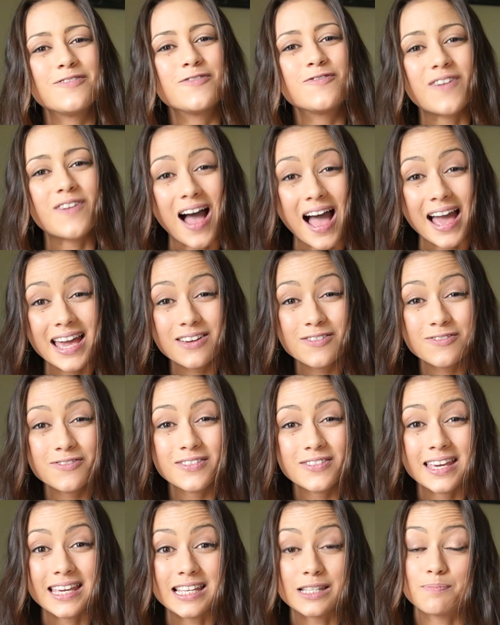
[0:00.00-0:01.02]
five
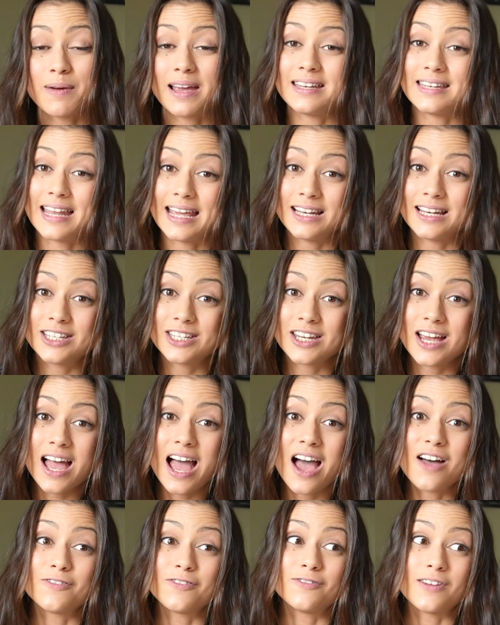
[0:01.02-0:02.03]
is by nature
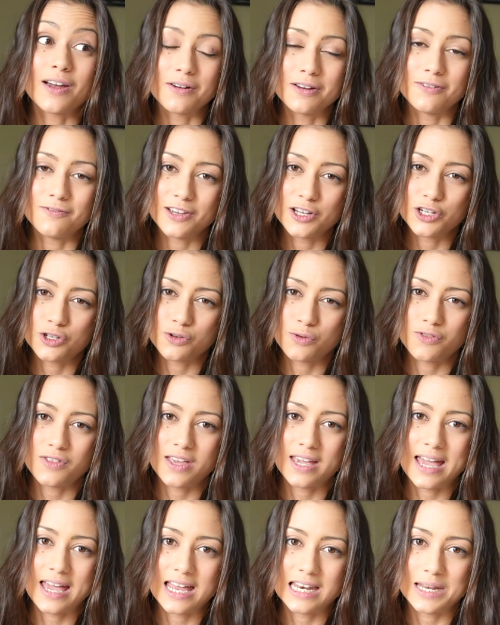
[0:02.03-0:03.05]
a very visual
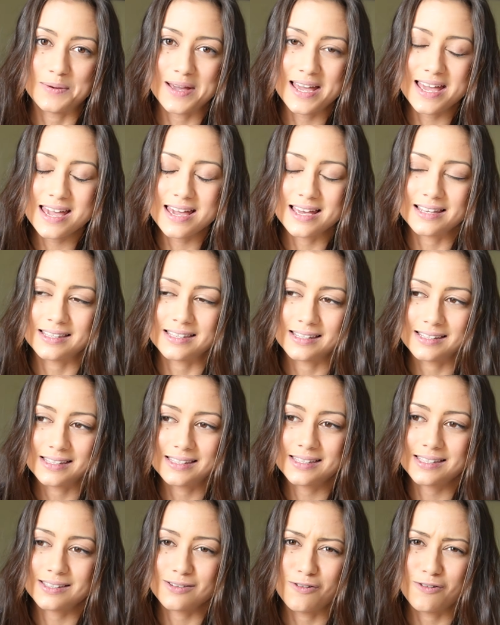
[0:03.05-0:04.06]
thing anyway, as
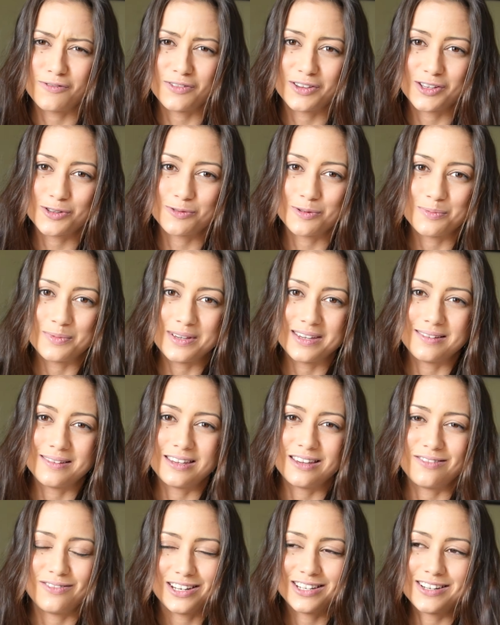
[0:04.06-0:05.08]
is obvious when we
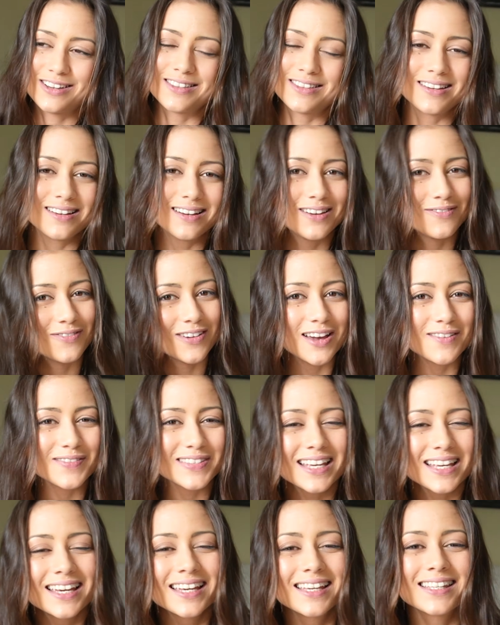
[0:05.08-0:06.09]
give each other high
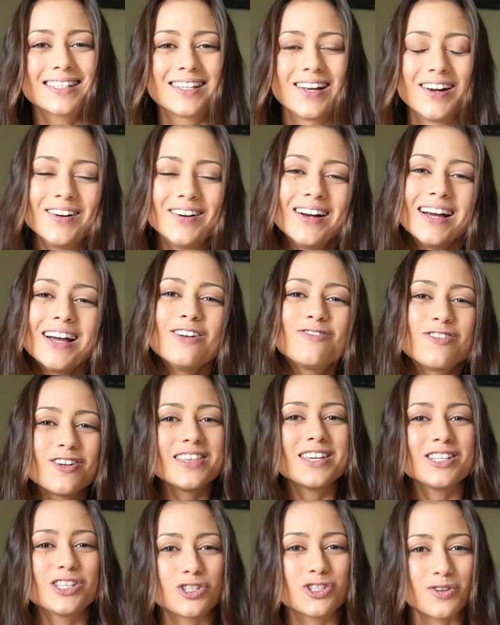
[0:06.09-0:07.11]
fives. So for
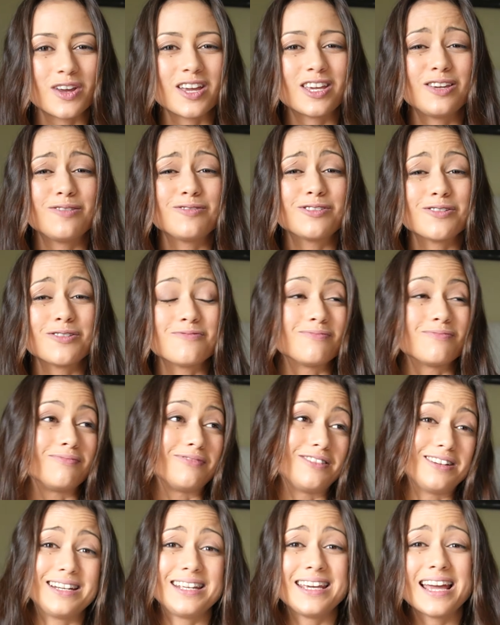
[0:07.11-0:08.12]
this trick, you don't
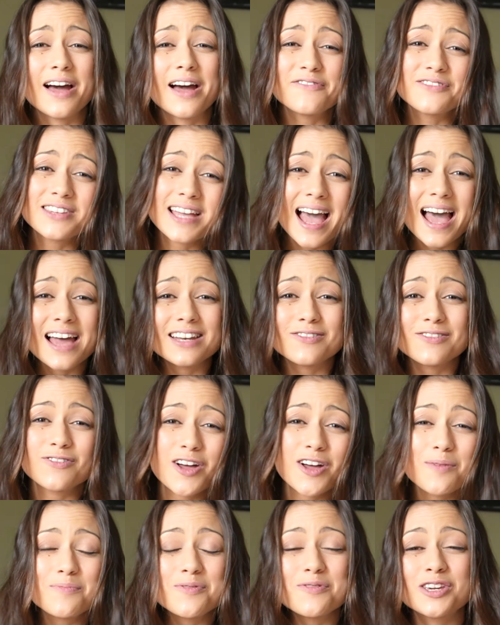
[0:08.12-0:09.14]
really have to add a
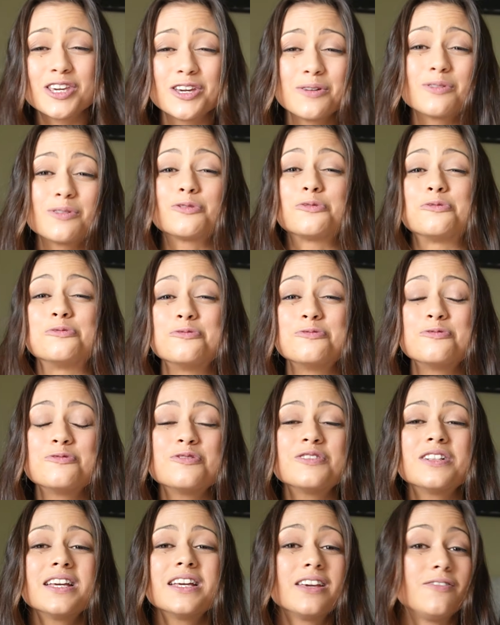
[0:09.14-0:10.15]
verbal cue at
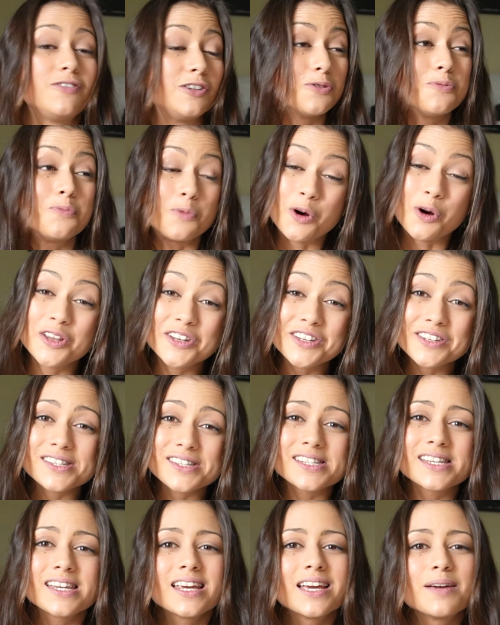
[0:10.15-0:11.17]
all if you don't
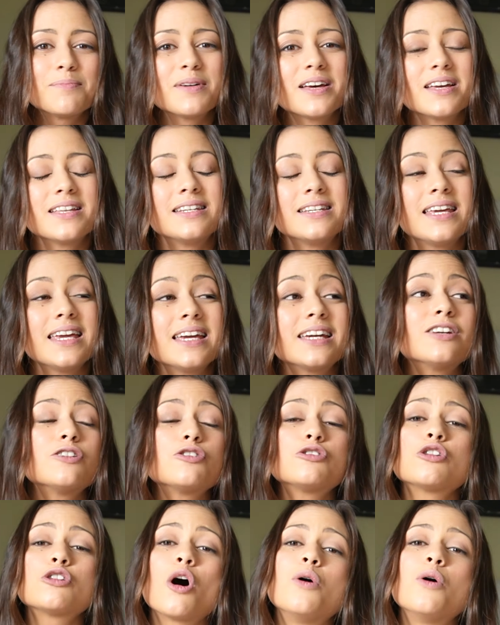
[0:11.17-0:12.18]
want, but it
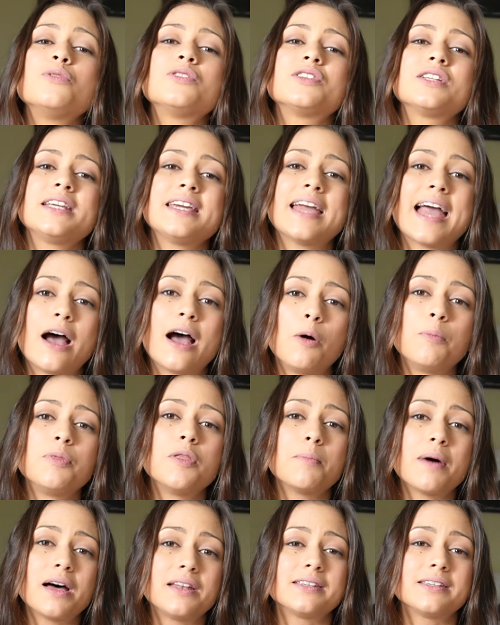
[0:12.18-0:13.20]
can totally help
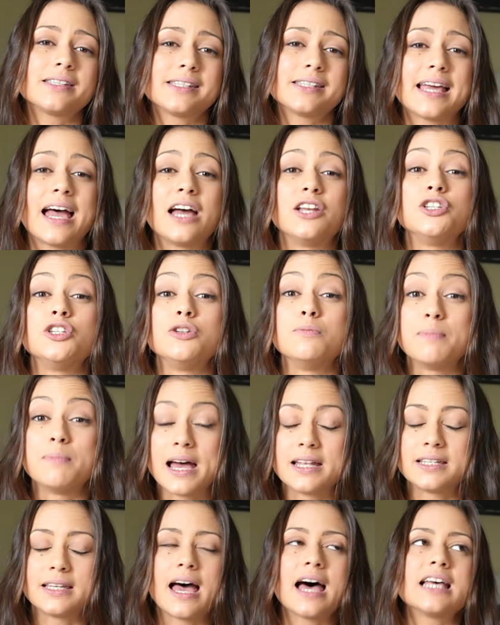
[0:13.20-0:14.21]
them understand you
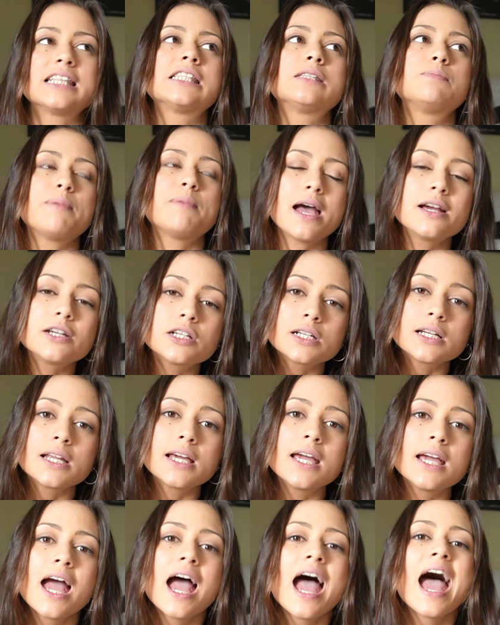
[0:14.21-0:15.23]
better,
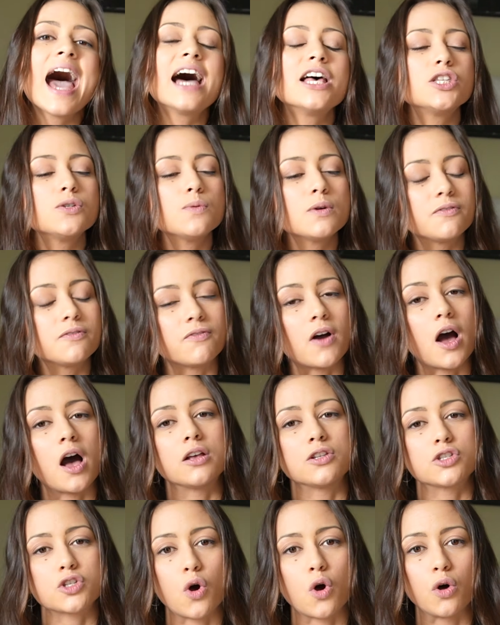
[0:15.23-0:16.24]
especially as you
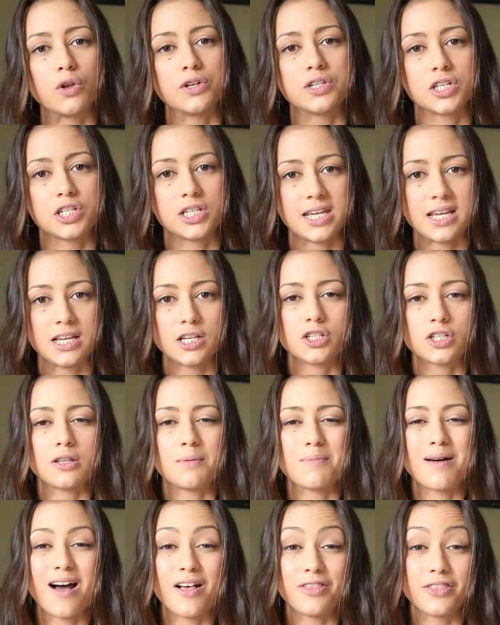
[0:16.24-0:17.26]
advance on to teach
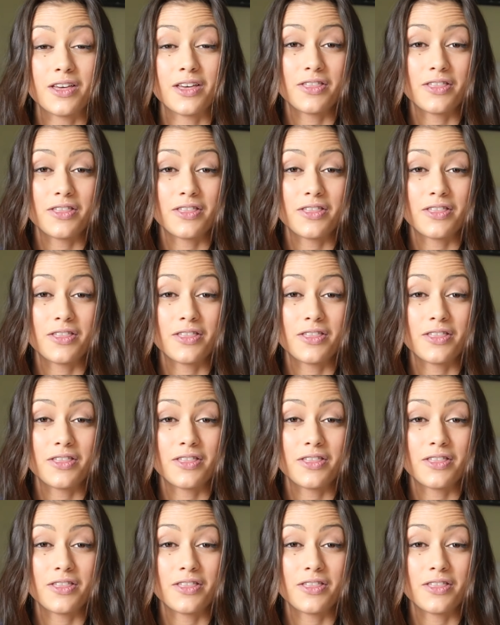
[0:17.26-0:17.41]
them other